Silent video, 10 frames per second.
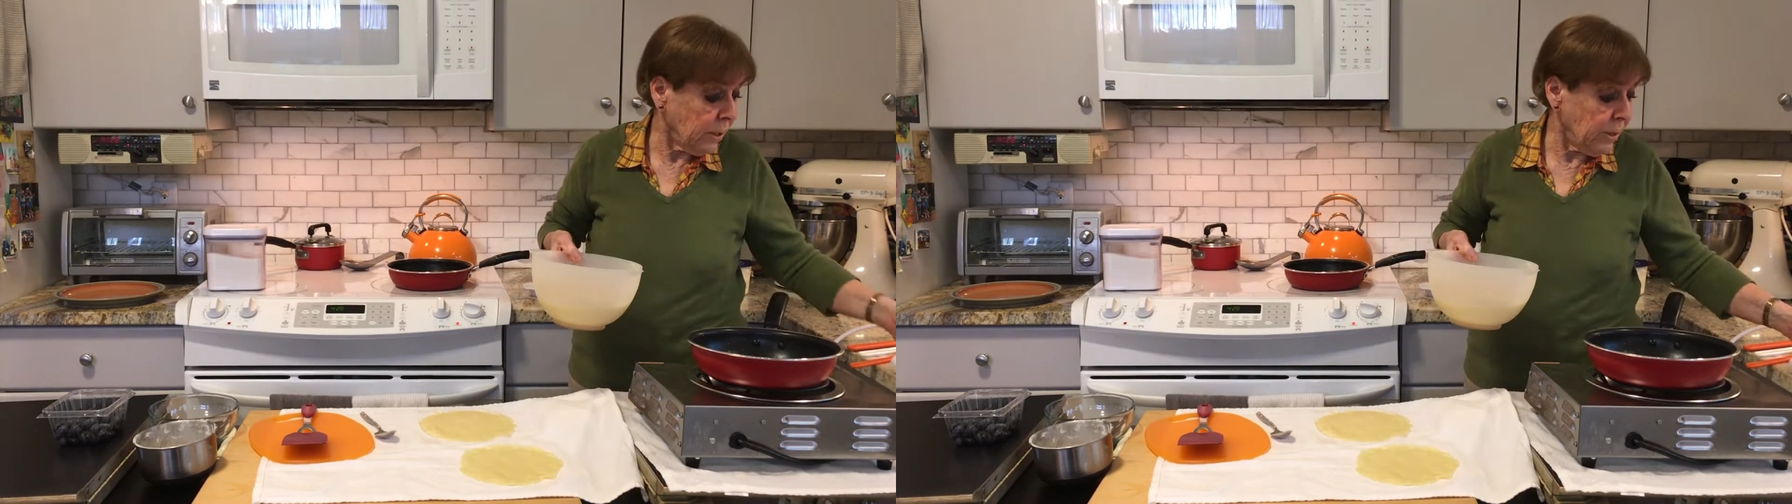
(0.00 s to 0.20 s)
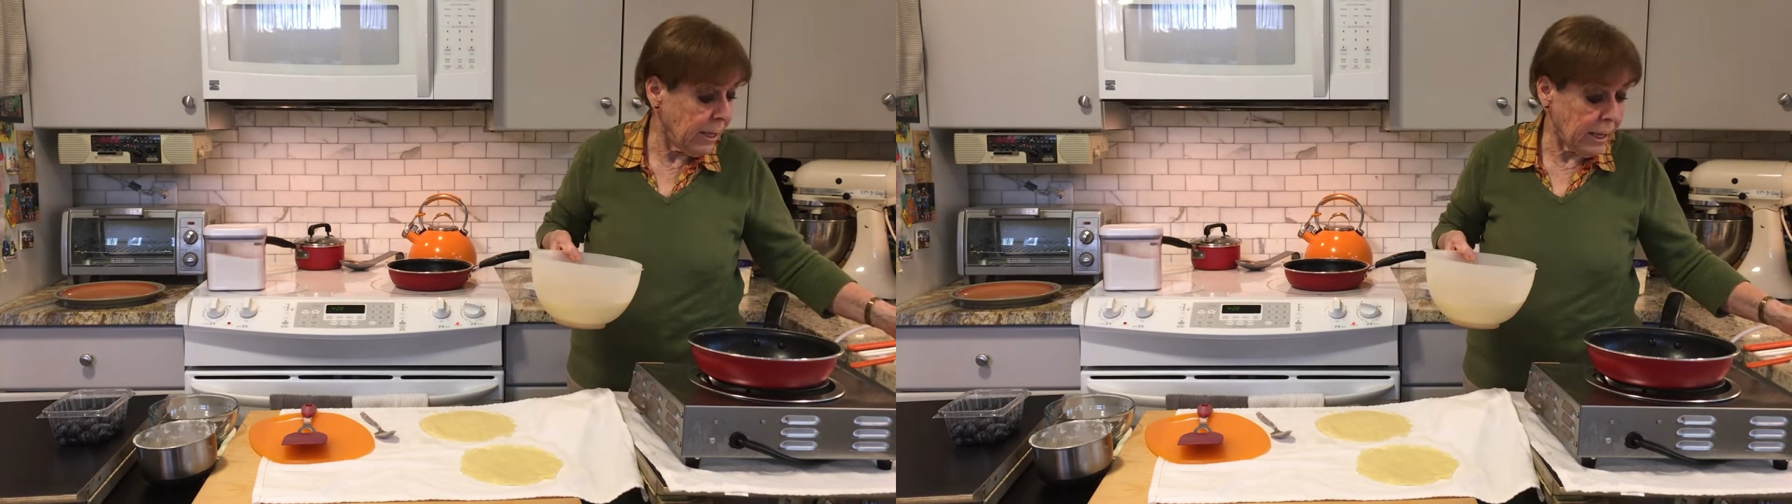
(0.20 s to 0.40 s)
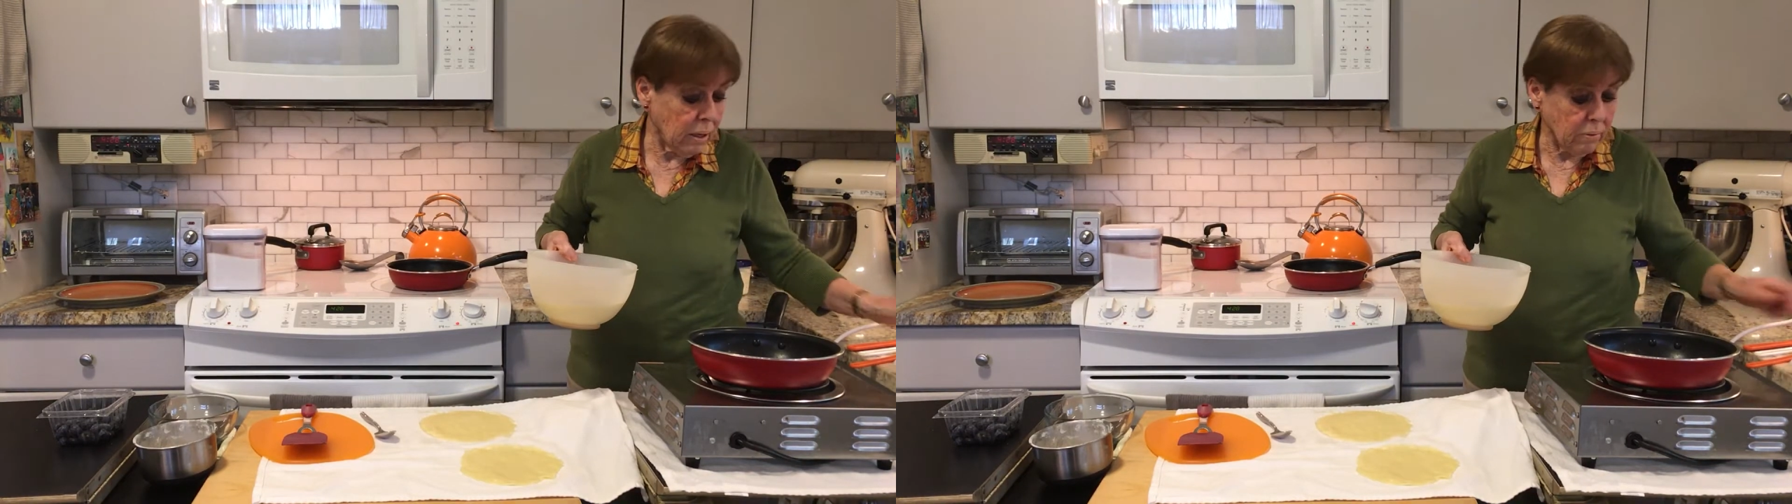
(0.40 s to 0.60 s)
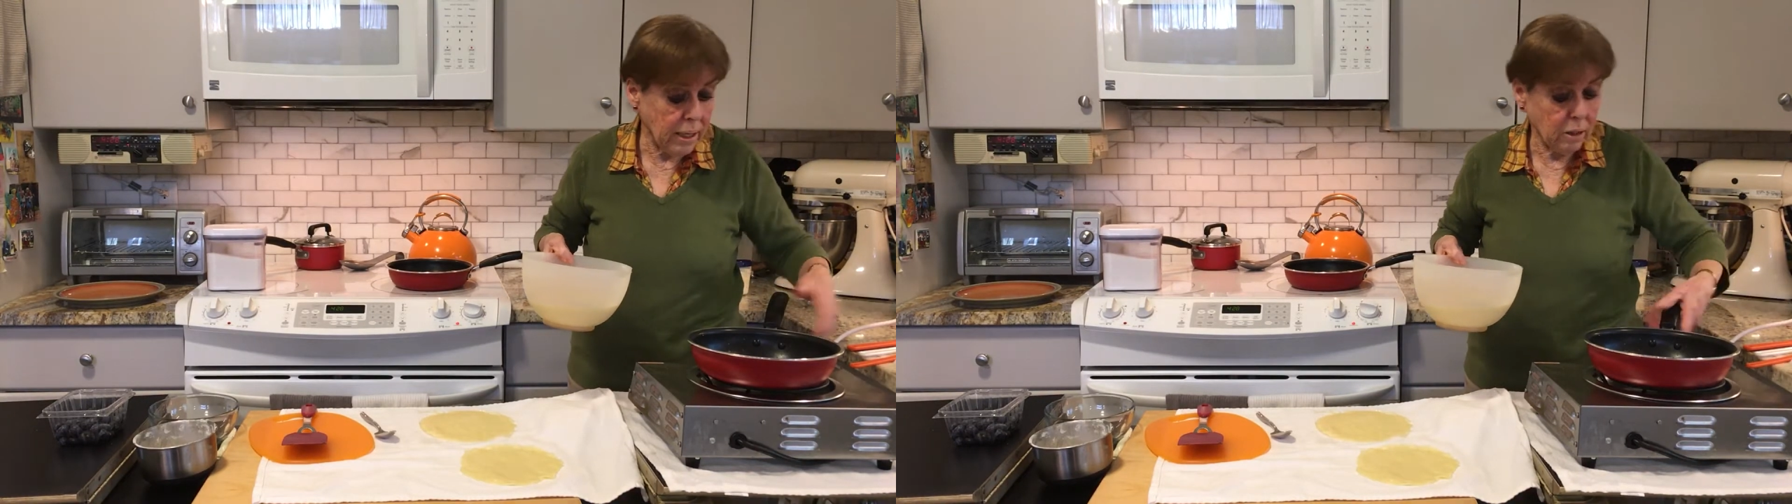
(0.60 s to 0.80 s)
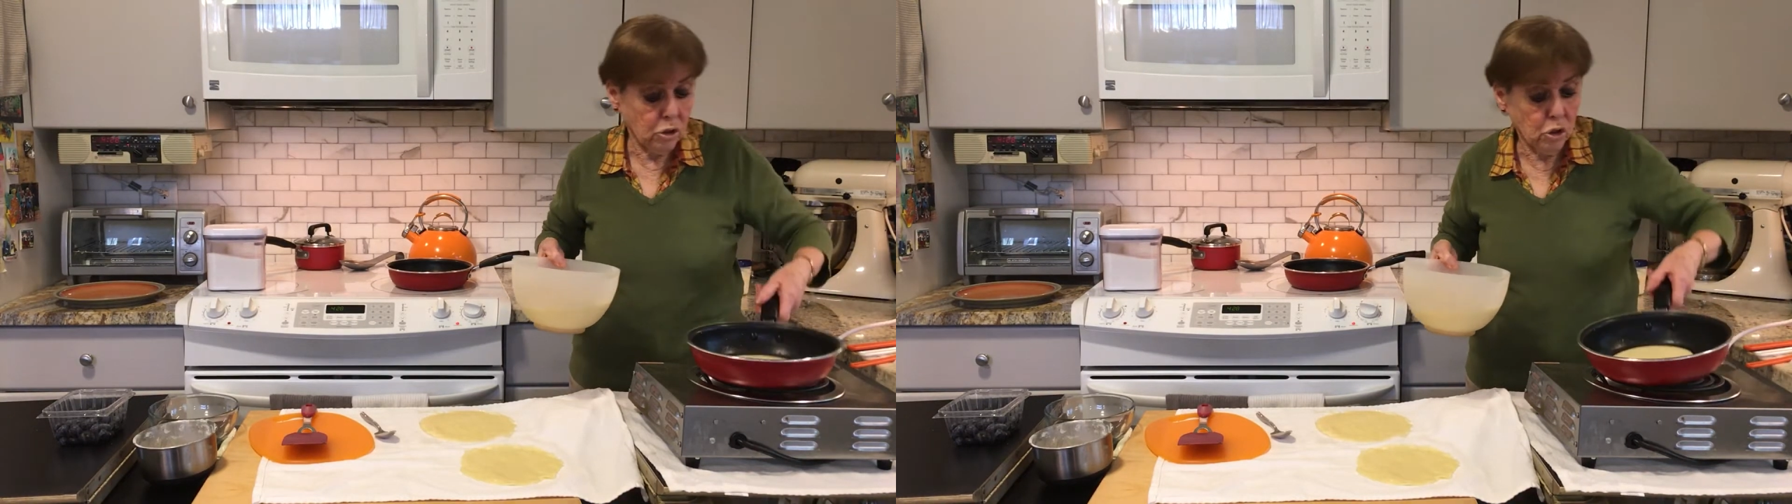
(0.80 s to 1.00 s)
There,
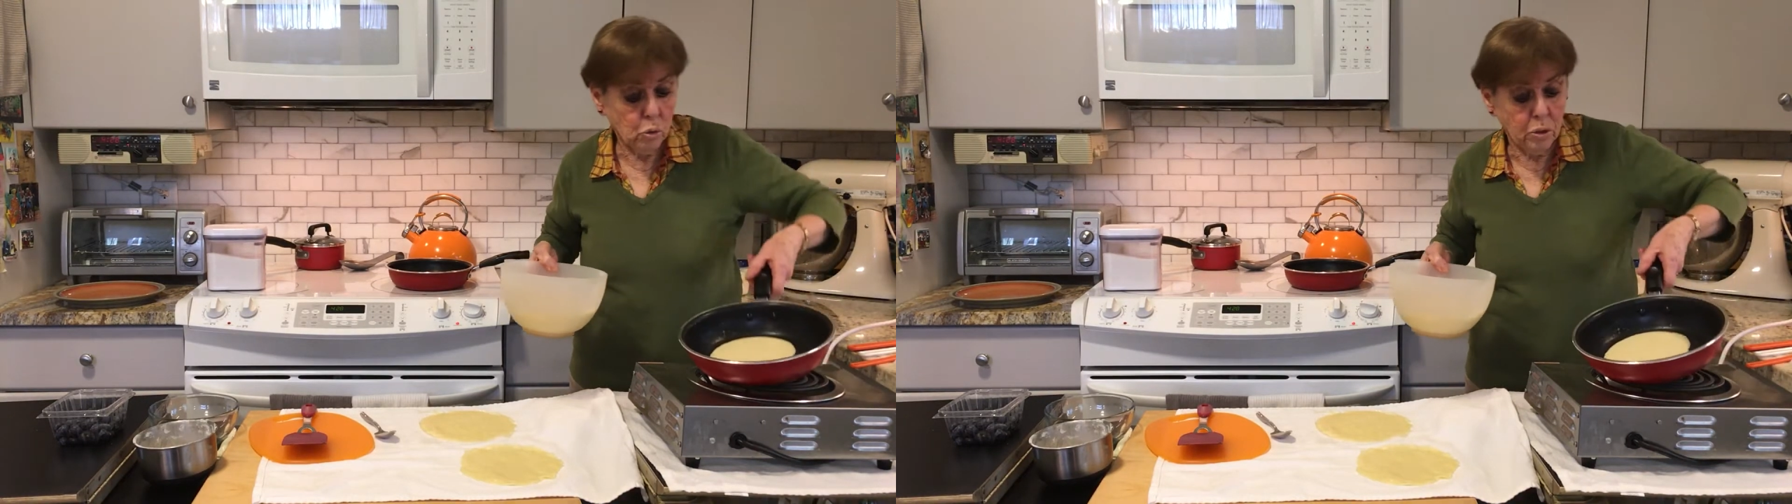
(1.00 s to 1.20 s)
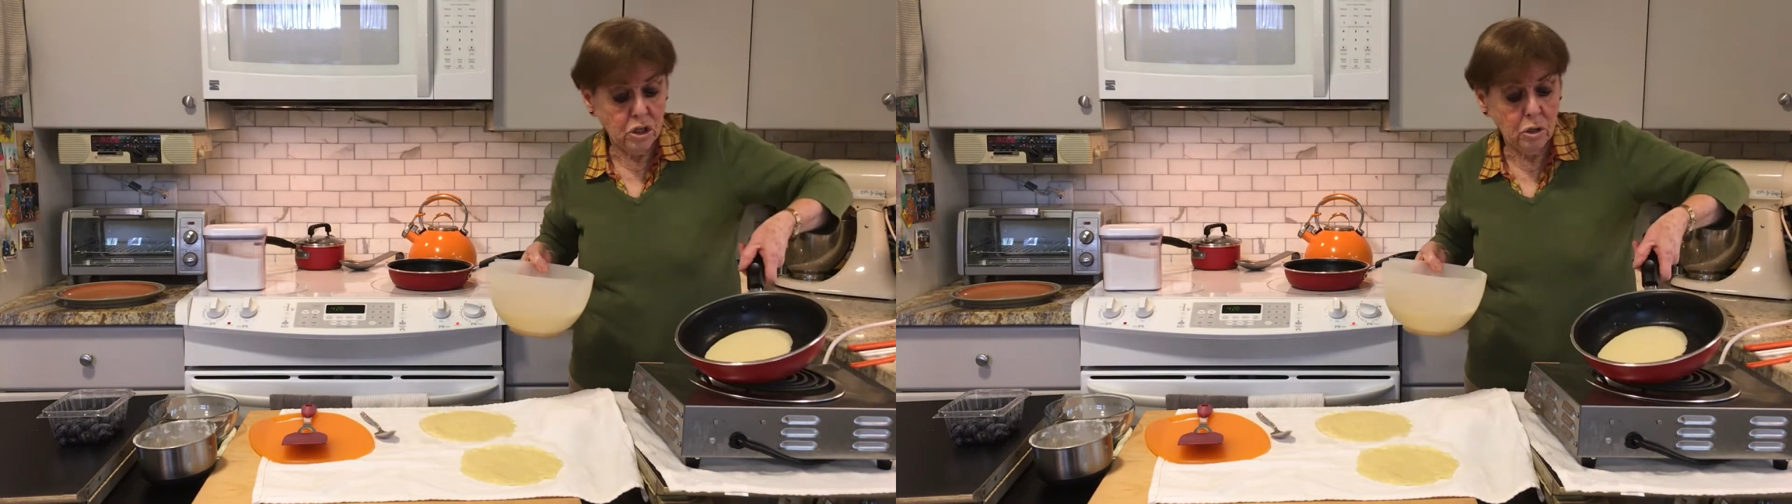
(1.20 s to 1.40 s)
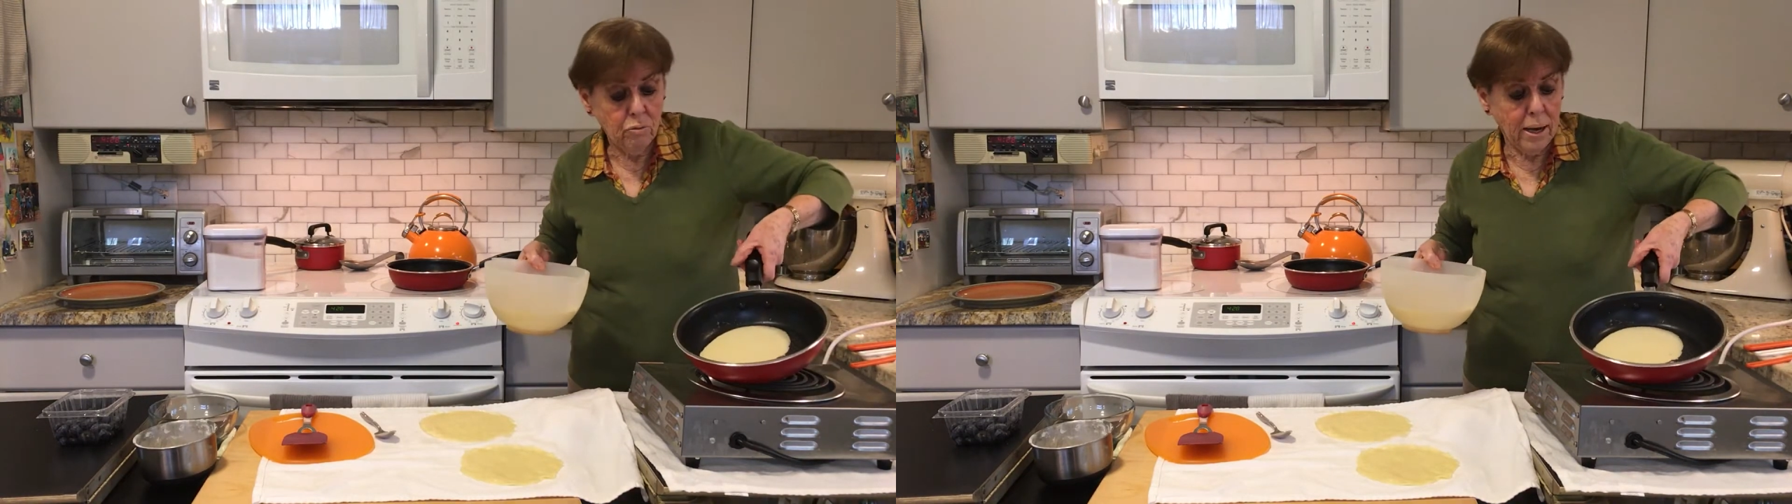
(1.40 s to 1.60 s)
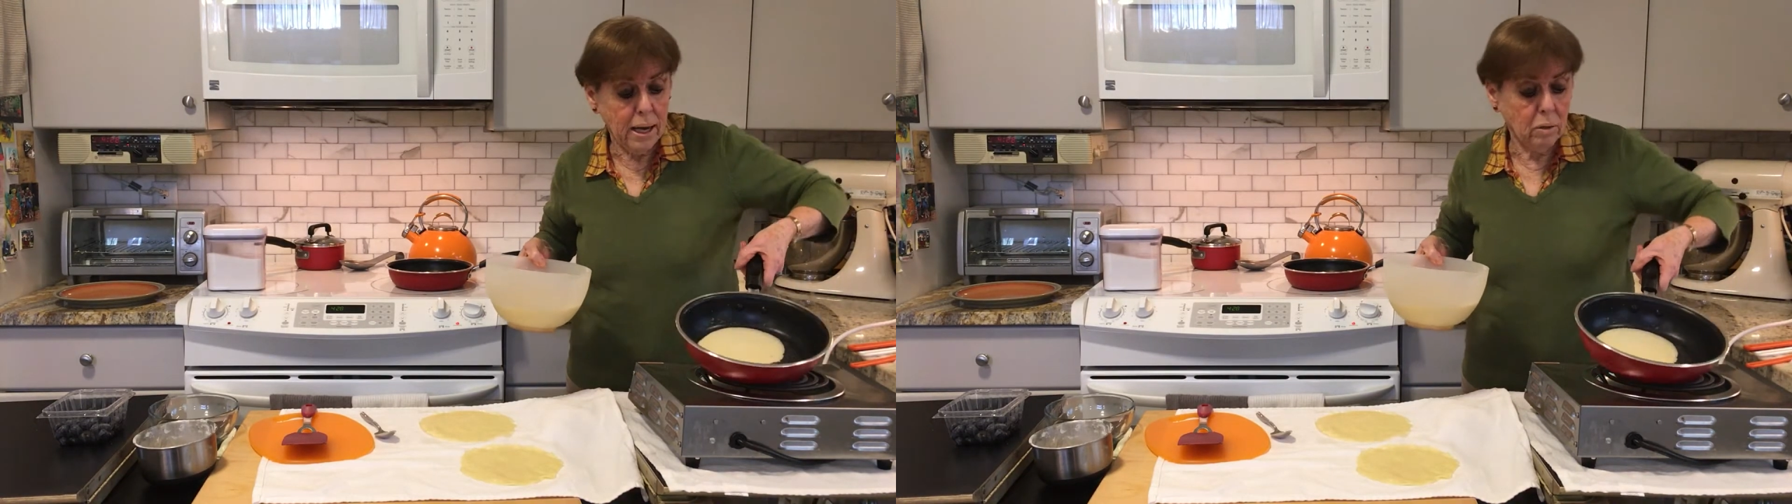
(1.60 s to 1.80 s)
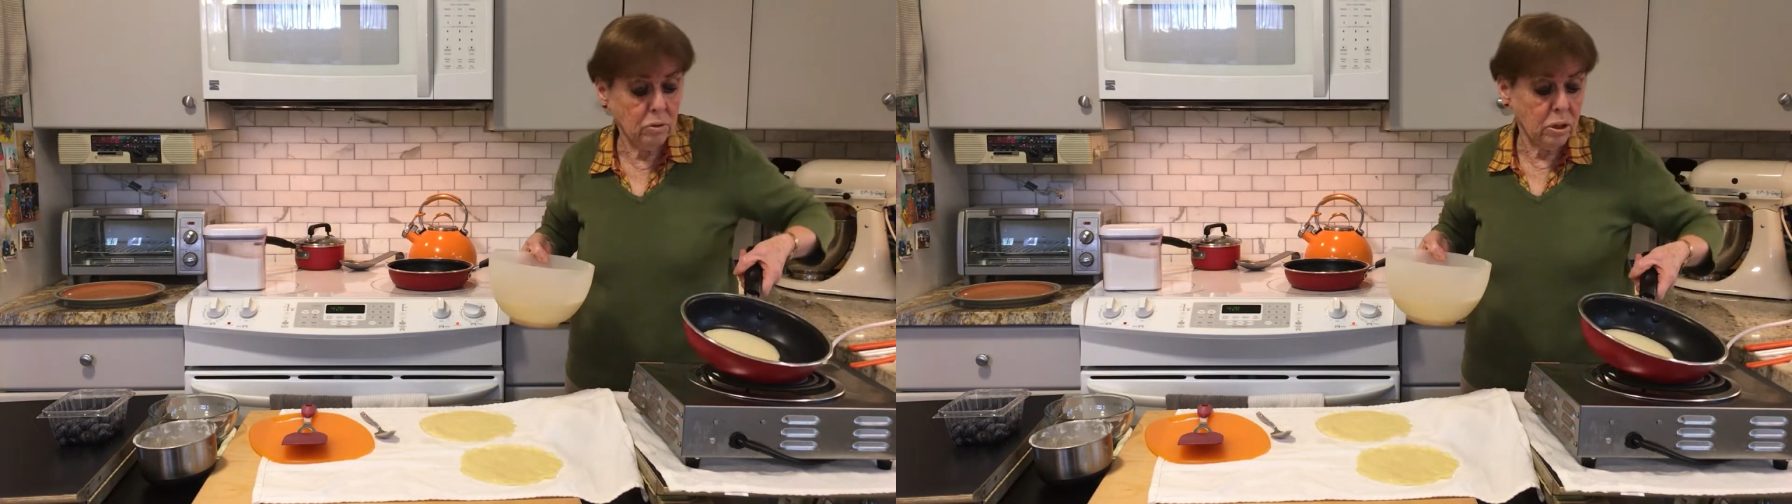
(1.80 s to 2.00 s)
now swish it
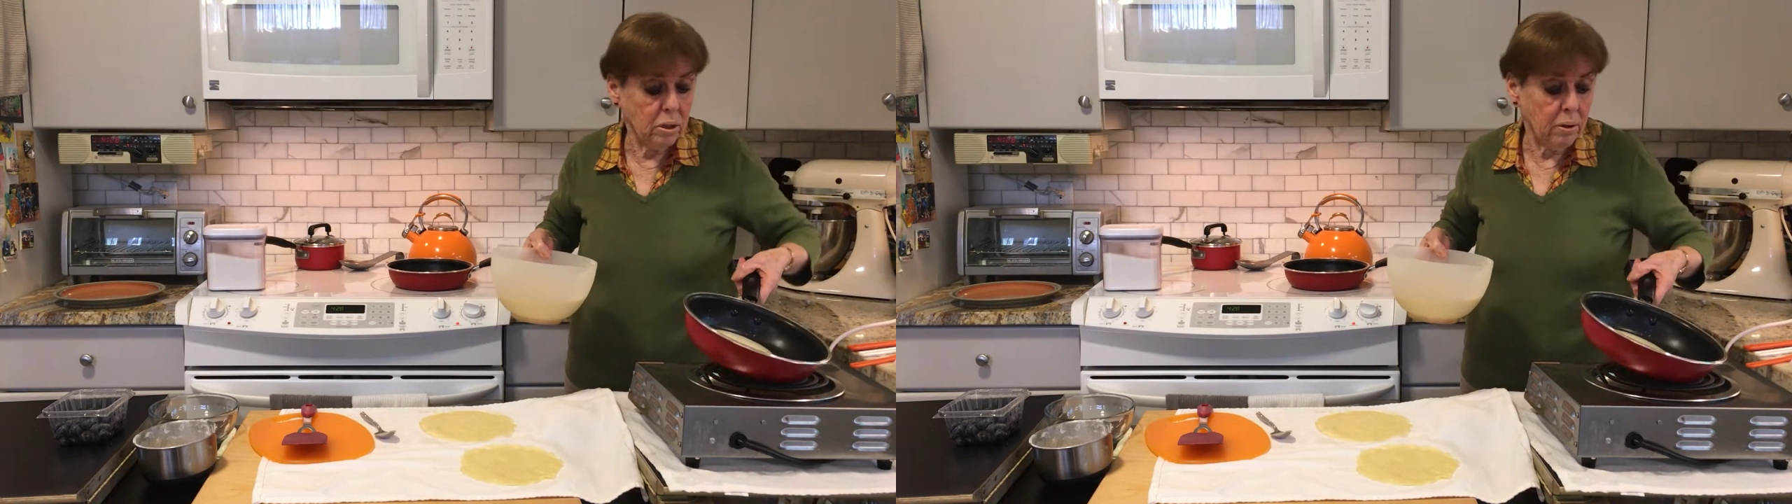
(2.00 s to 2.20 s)
around.